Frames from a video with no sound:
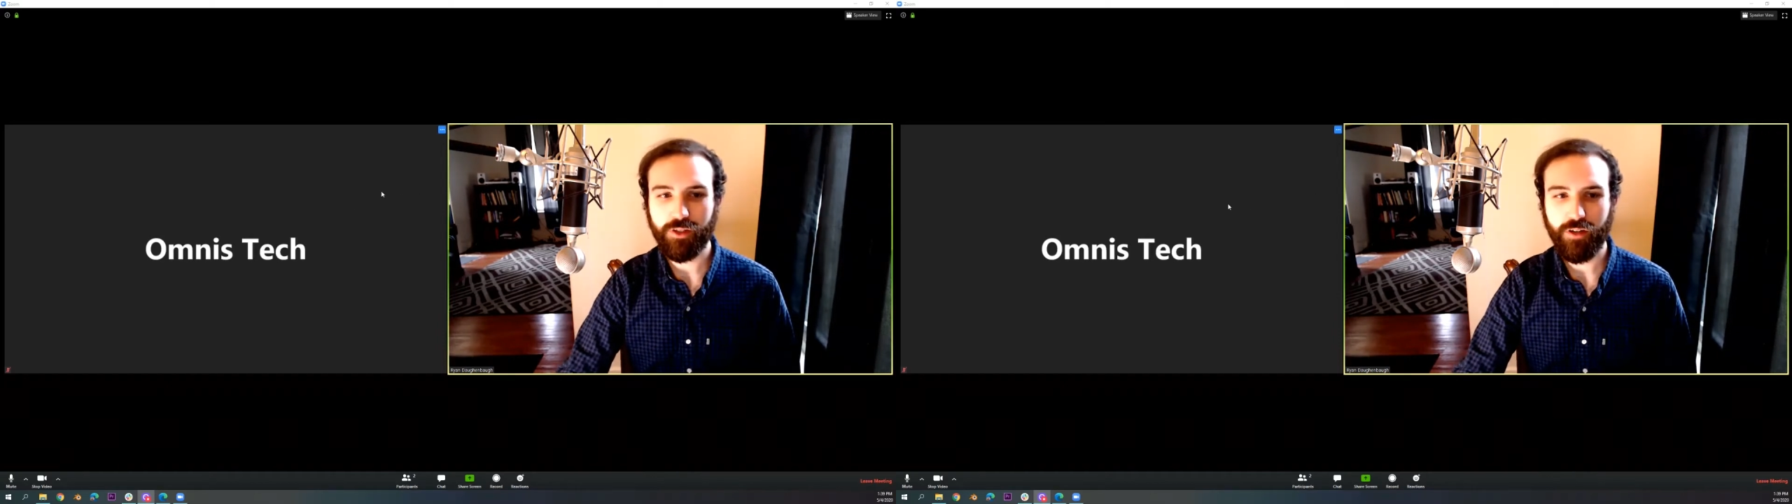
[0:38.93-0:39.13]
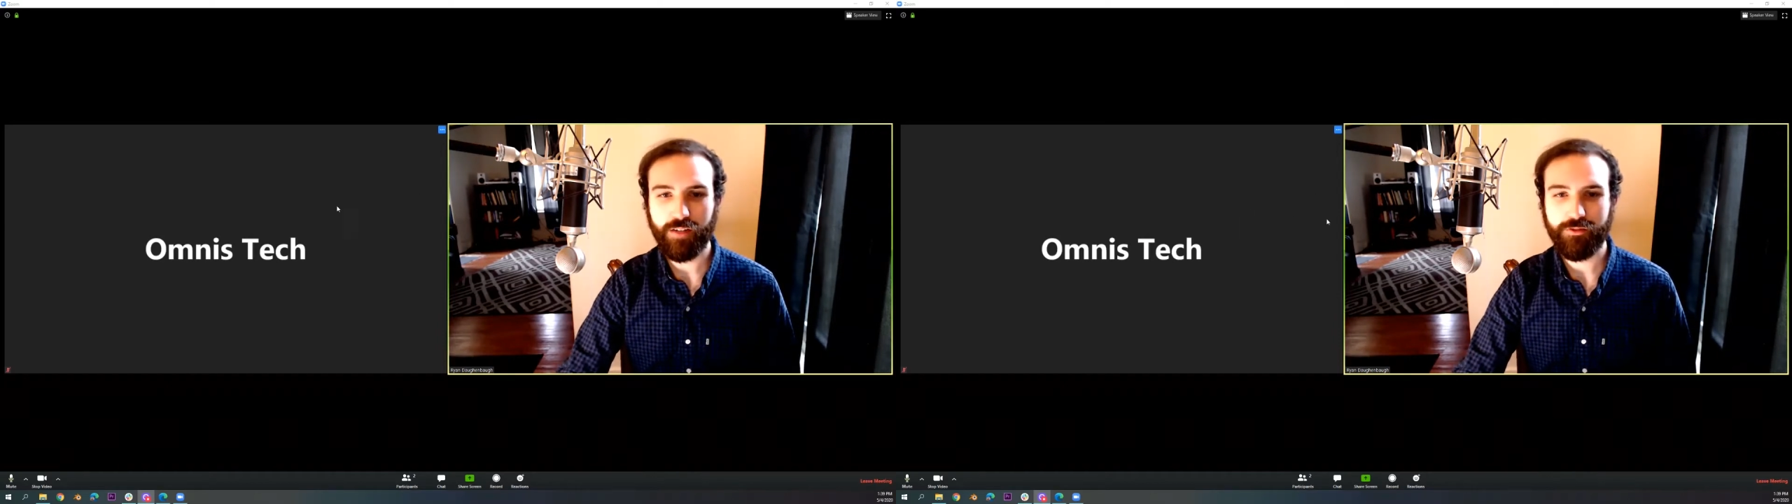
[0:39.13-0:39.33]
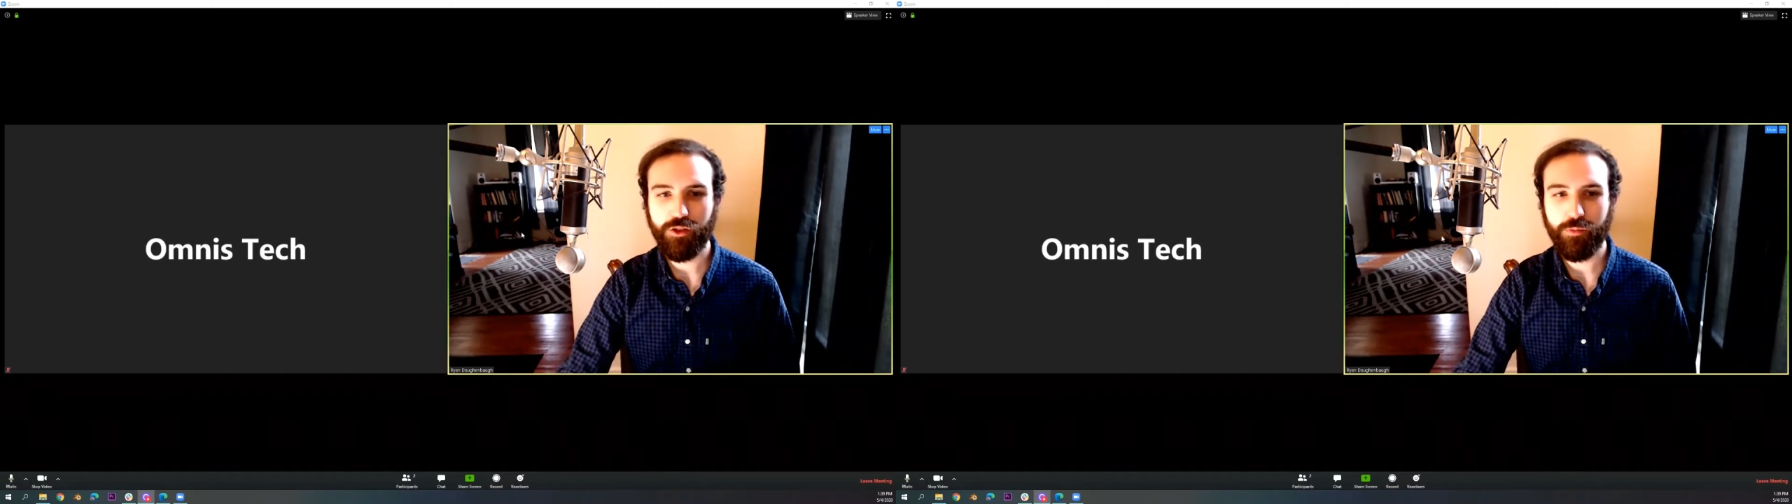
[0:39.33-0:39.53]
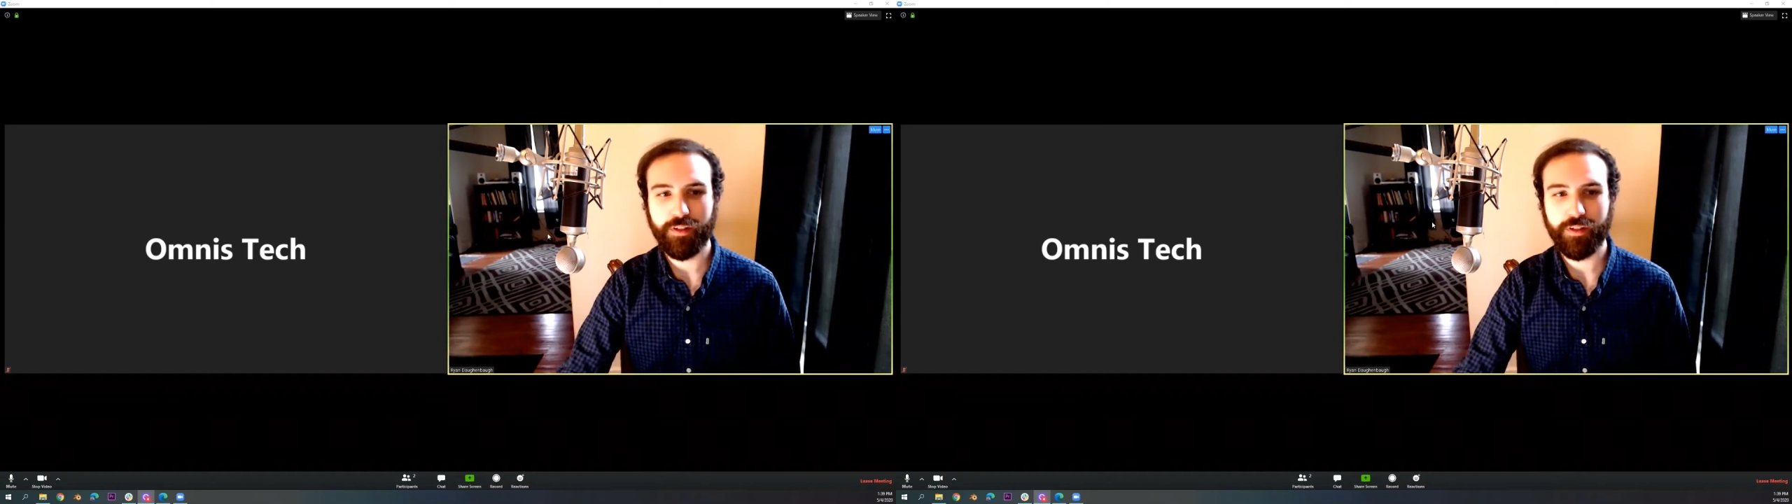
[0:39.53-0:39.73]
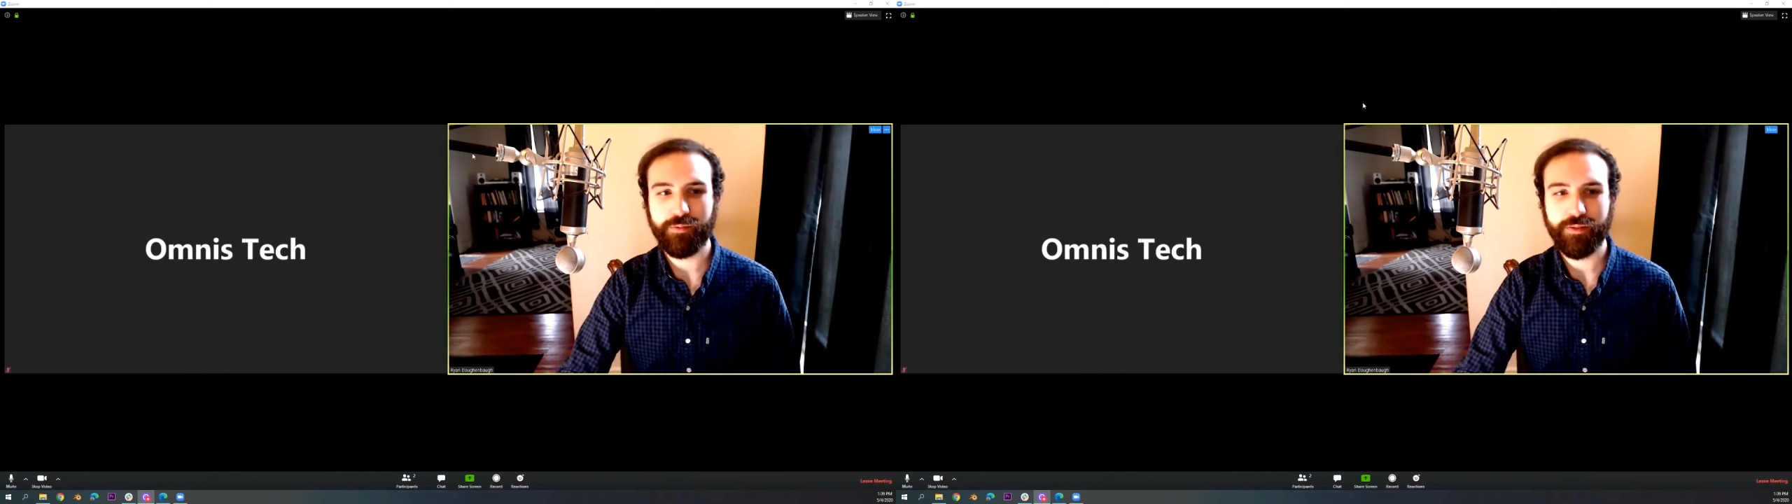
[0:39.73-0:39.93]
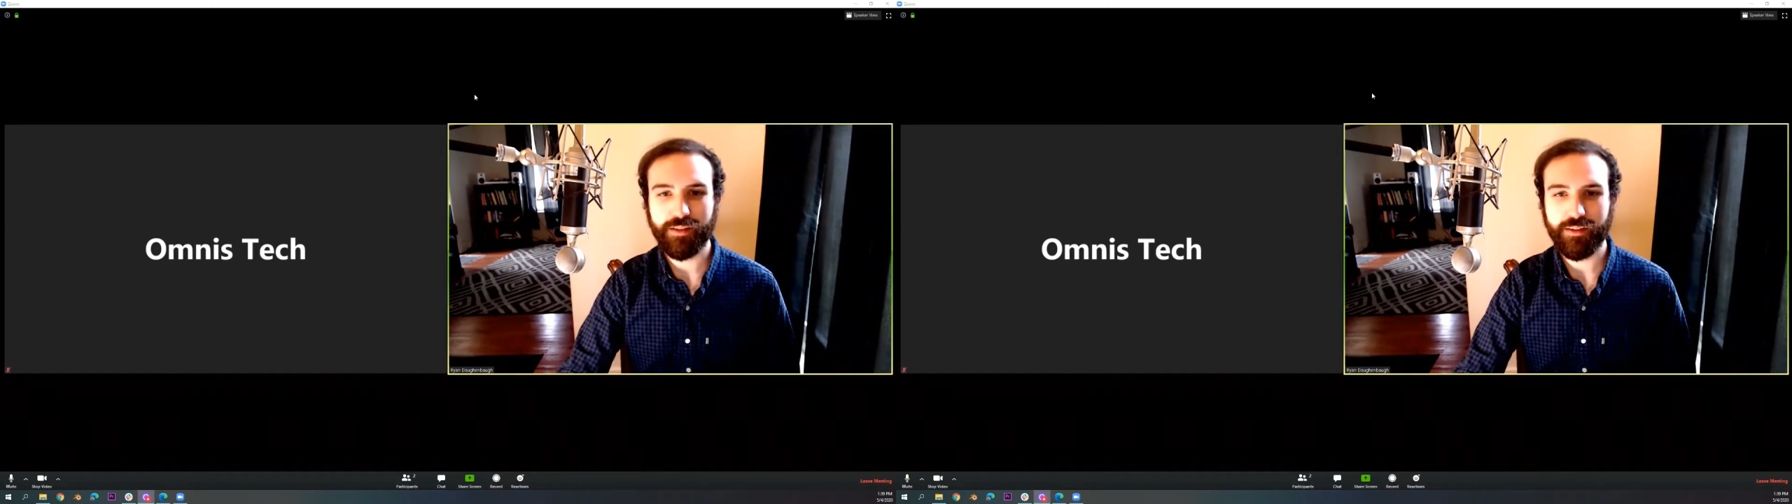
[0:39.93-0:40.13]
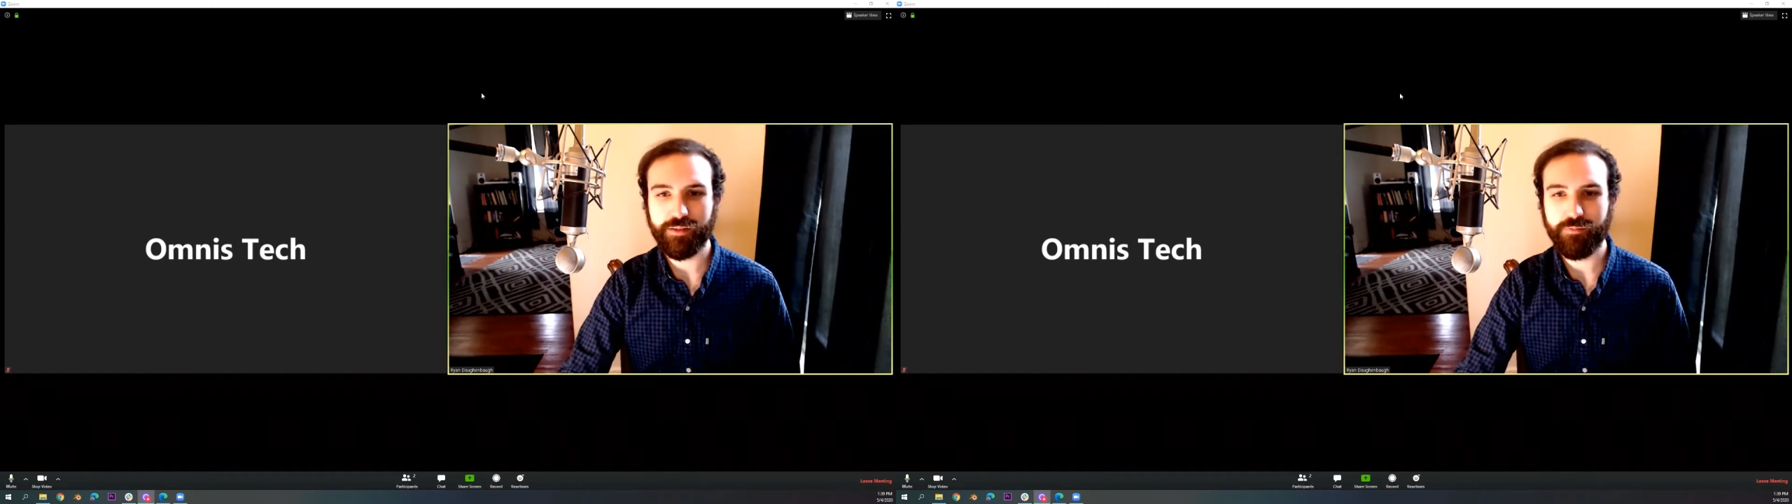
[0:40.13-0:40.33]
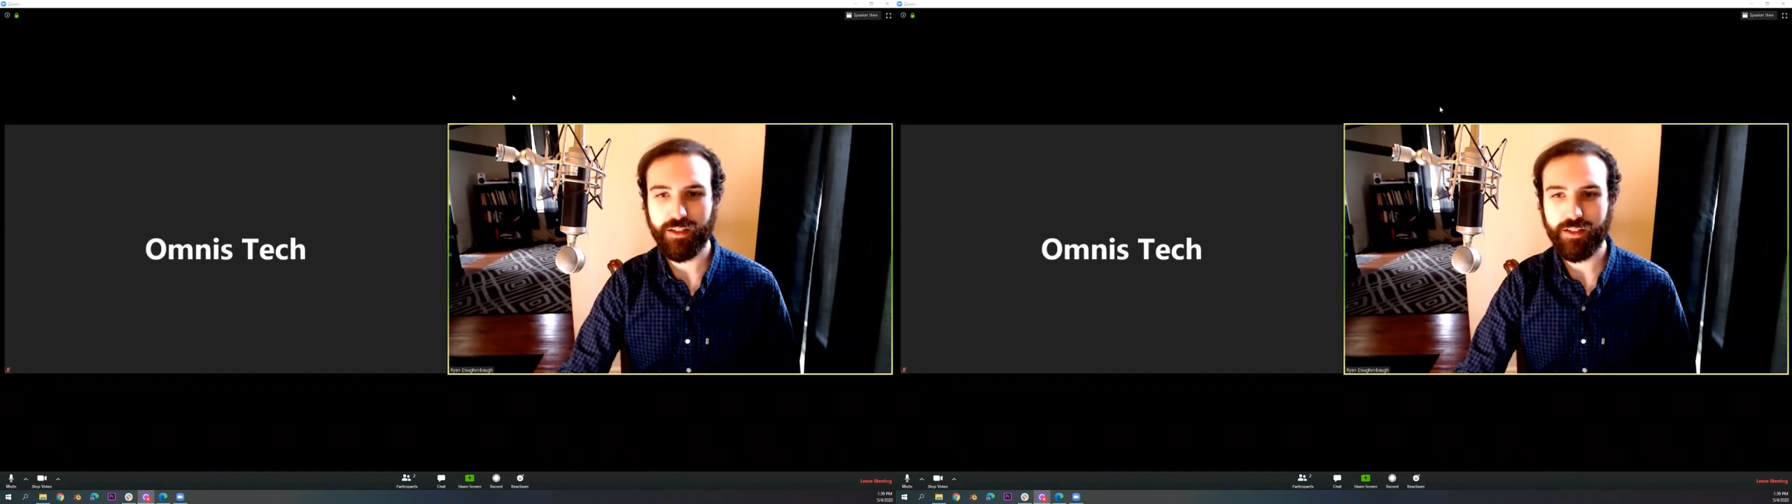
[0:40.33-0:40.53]
I have two participants in this
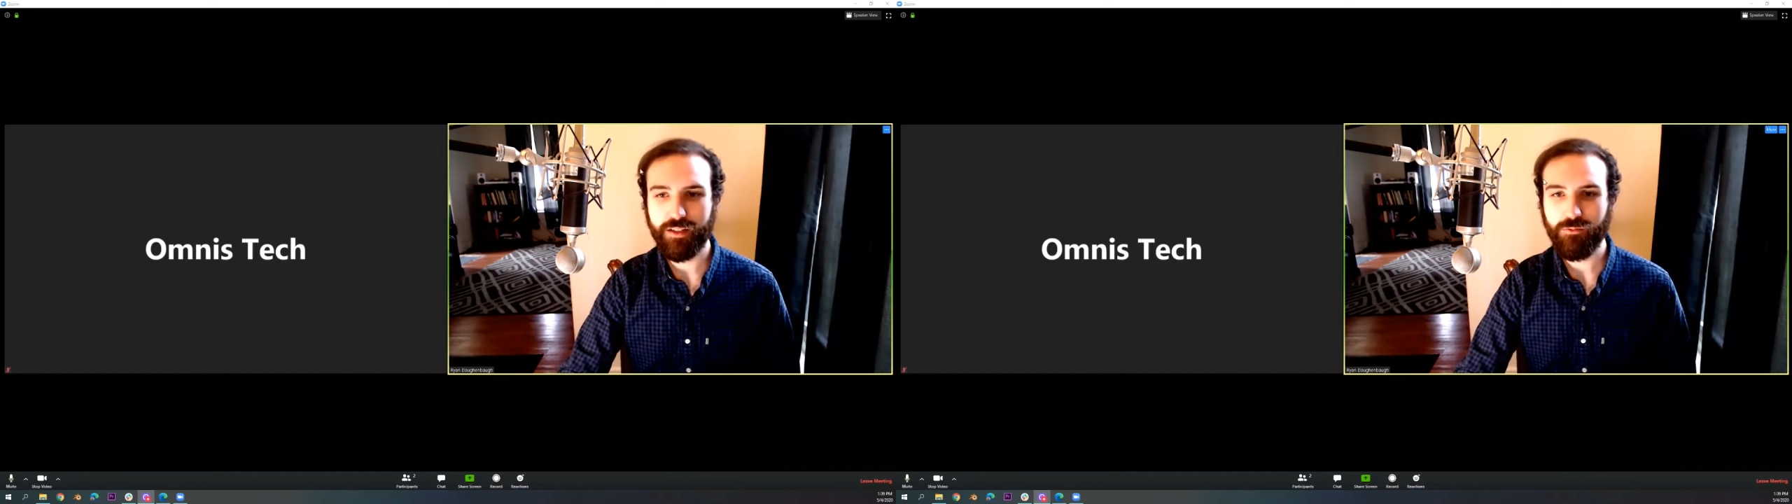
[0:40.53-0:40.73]
meeting.